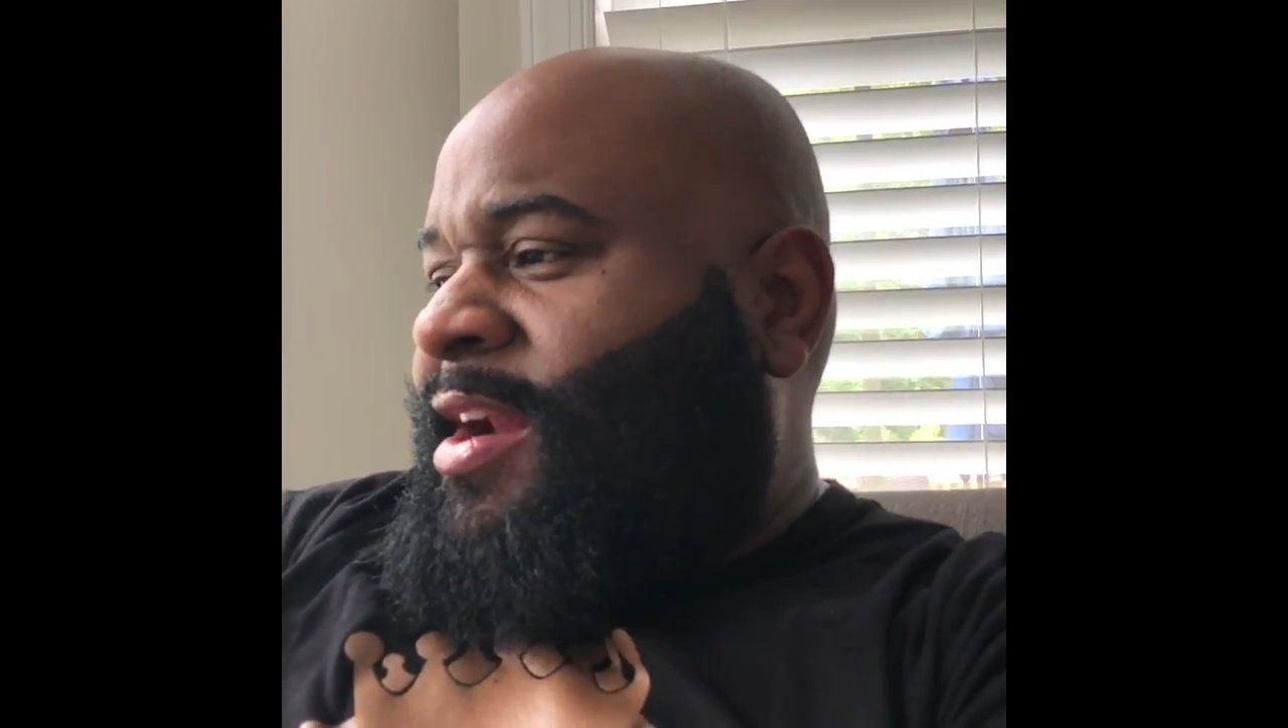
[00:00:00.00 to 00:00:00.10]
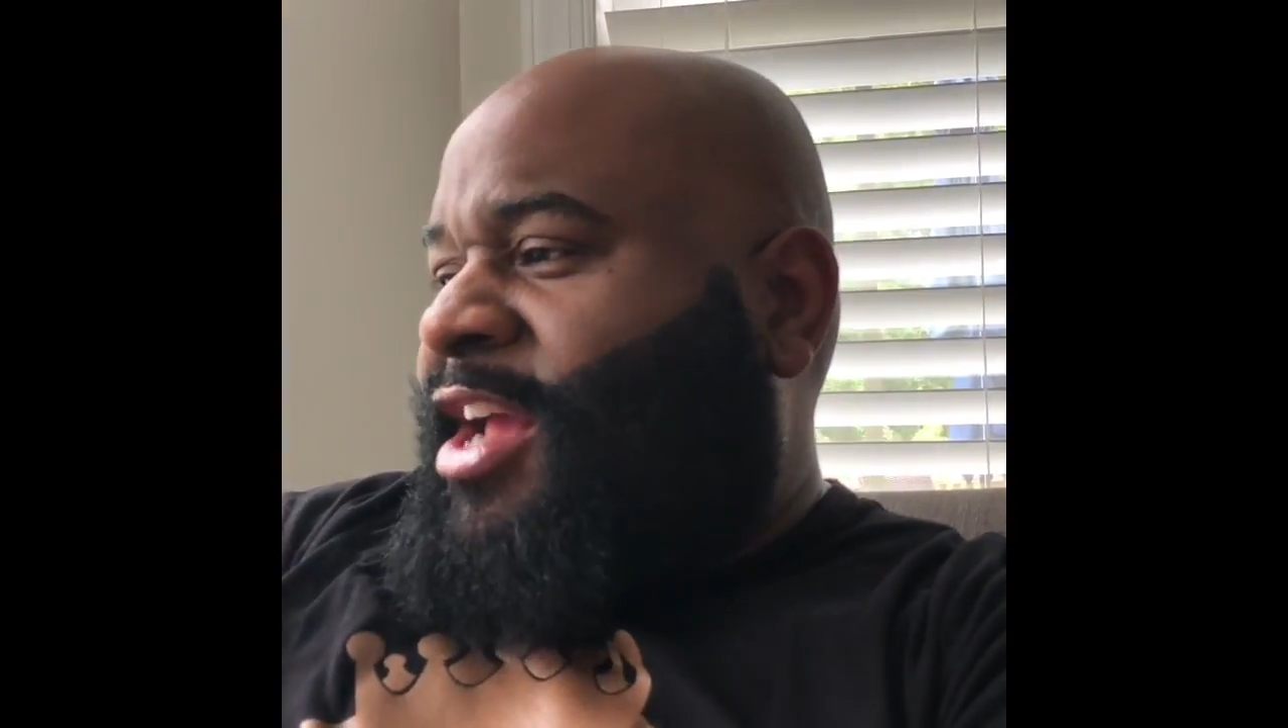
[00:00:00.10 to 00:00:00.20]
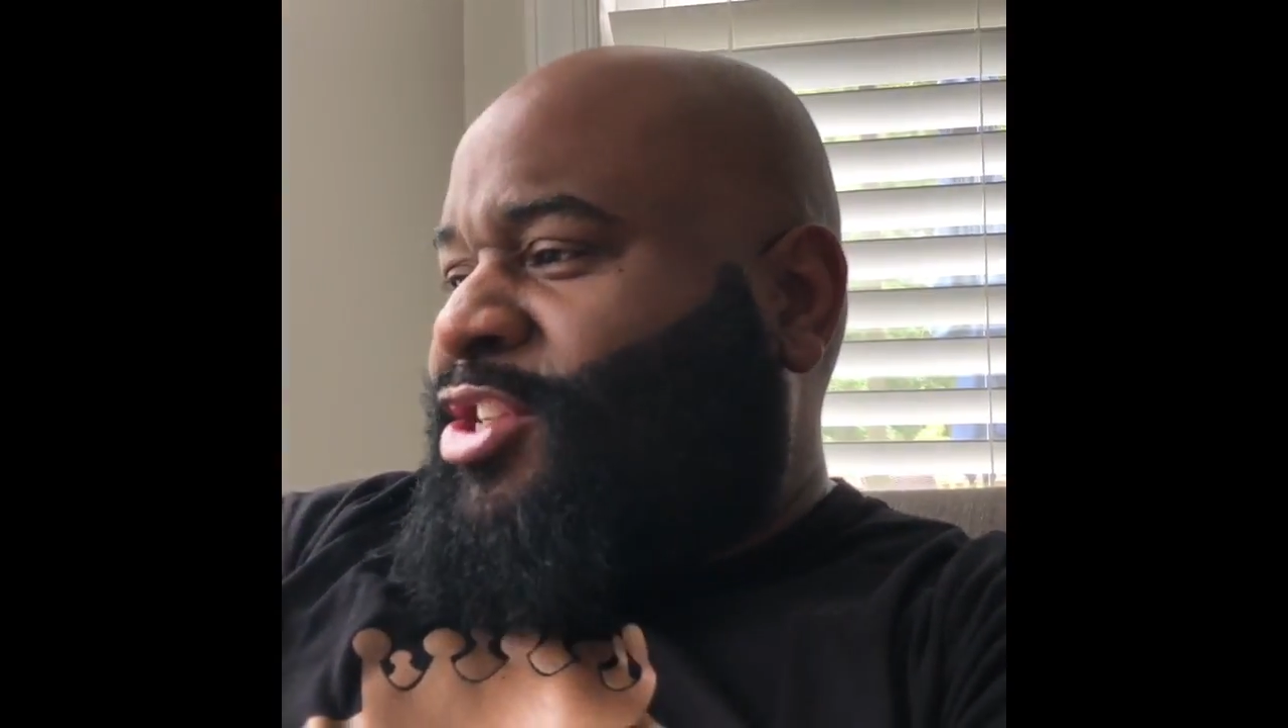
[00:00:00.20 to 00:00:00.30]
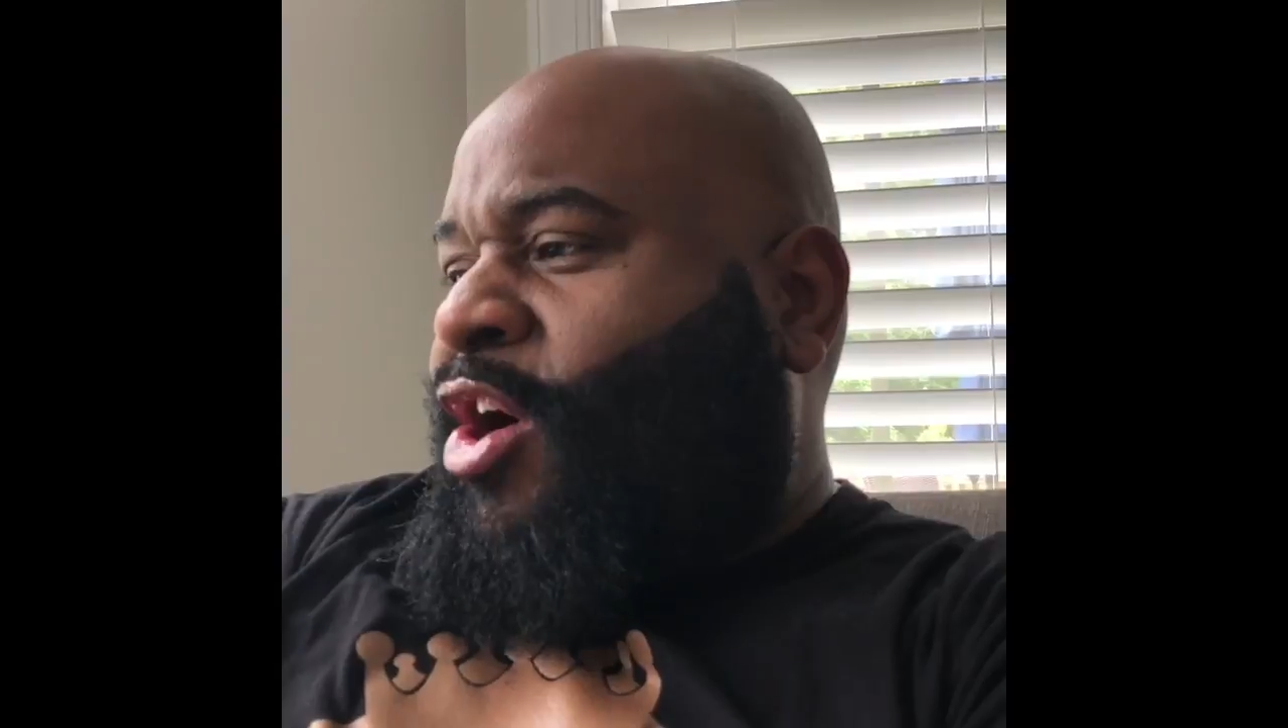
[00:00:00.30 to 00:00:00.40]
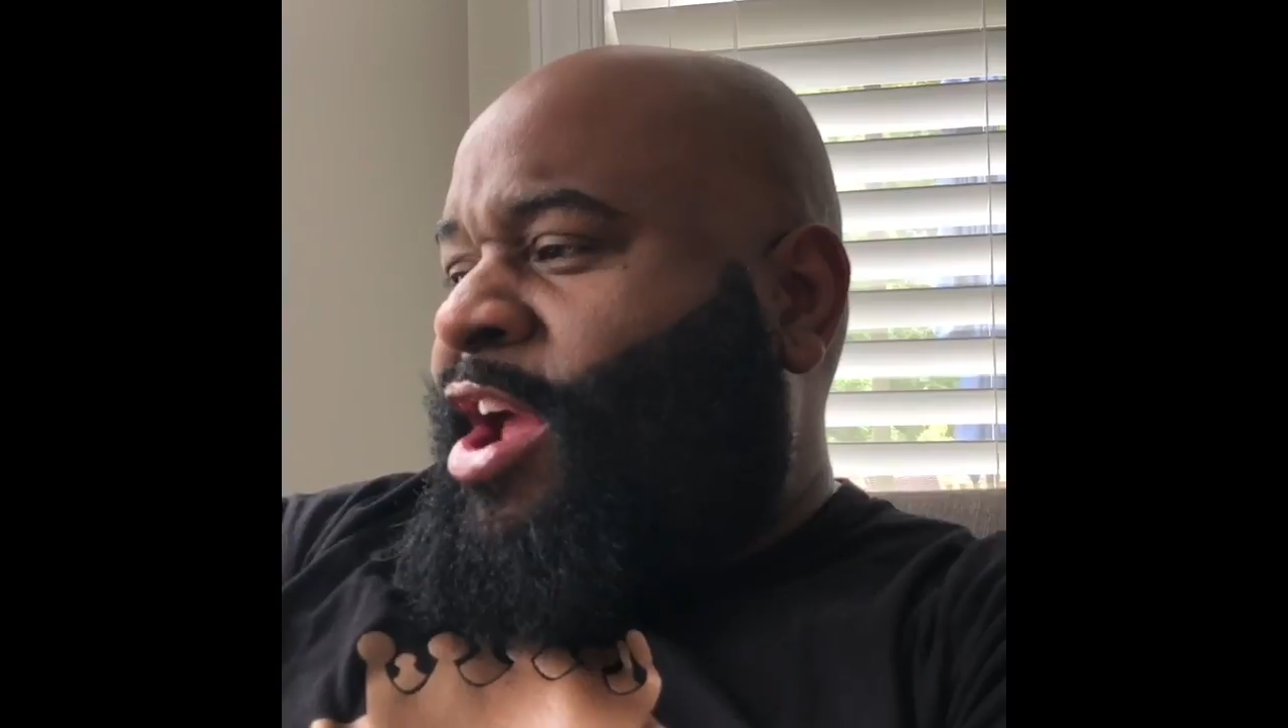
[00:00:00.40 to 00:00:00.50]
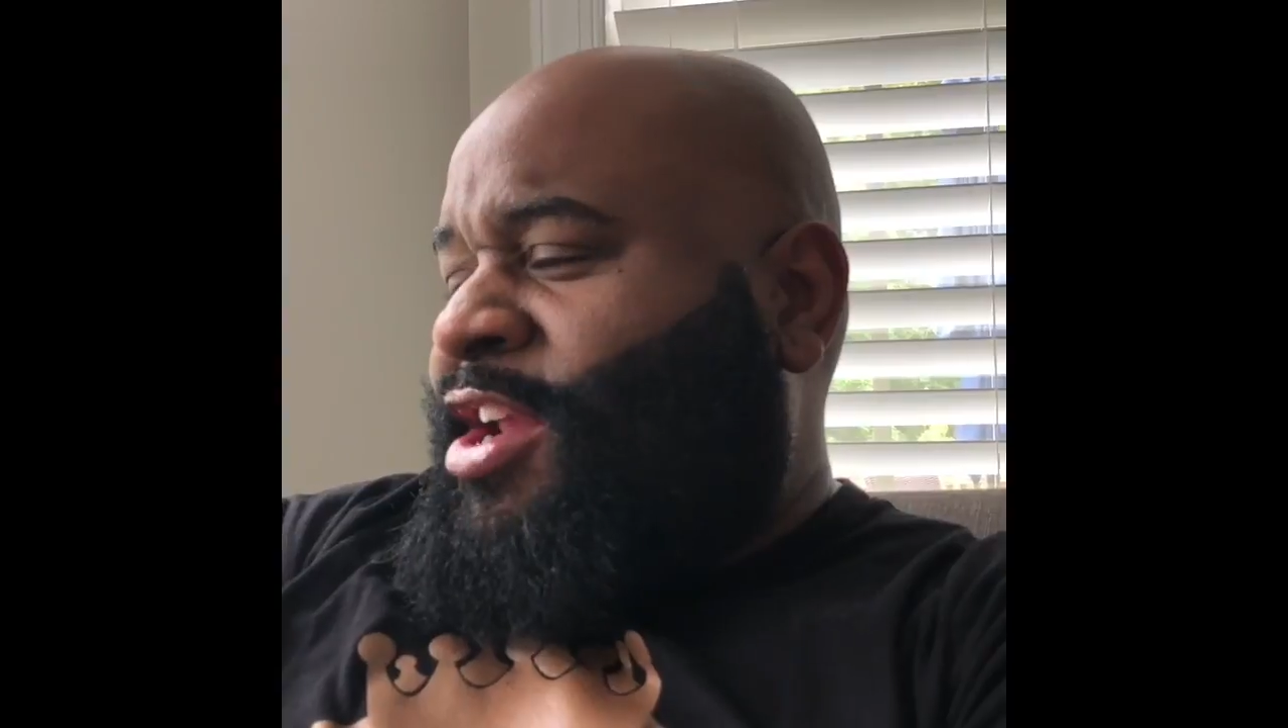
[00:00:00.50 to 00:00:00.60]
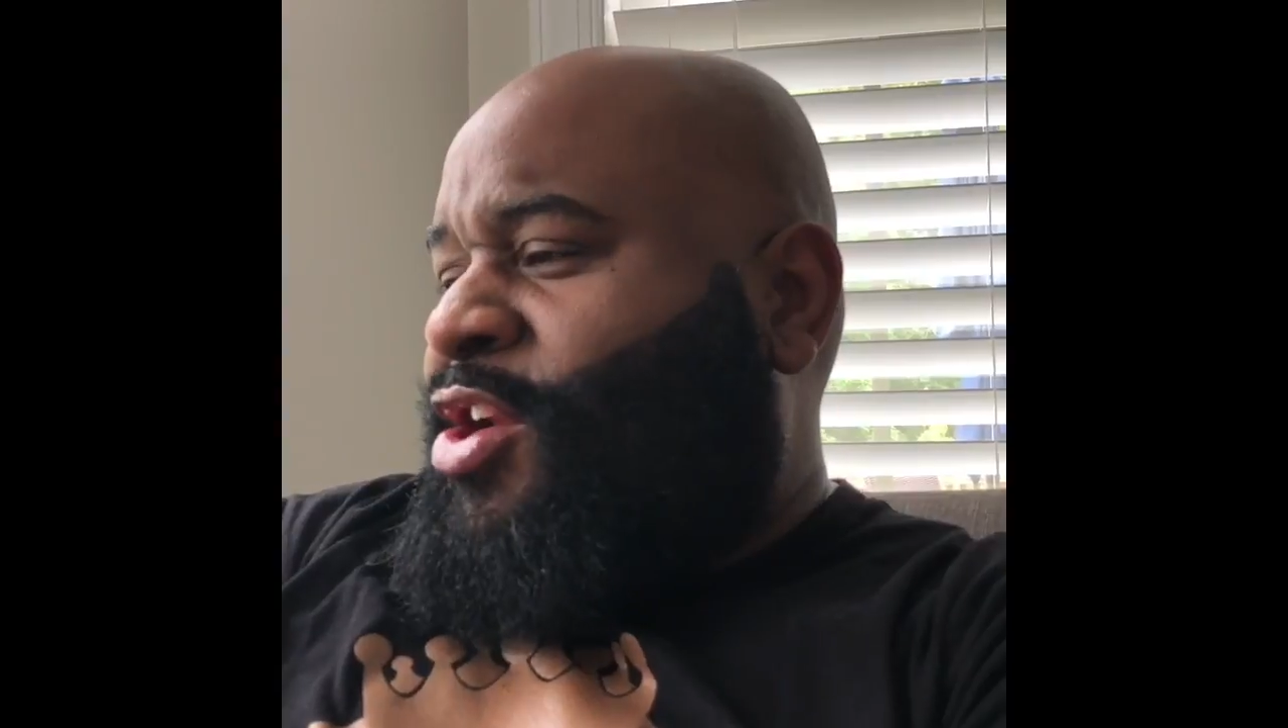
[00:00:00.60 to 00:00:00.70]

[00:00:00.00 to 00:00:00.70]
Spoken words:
That's all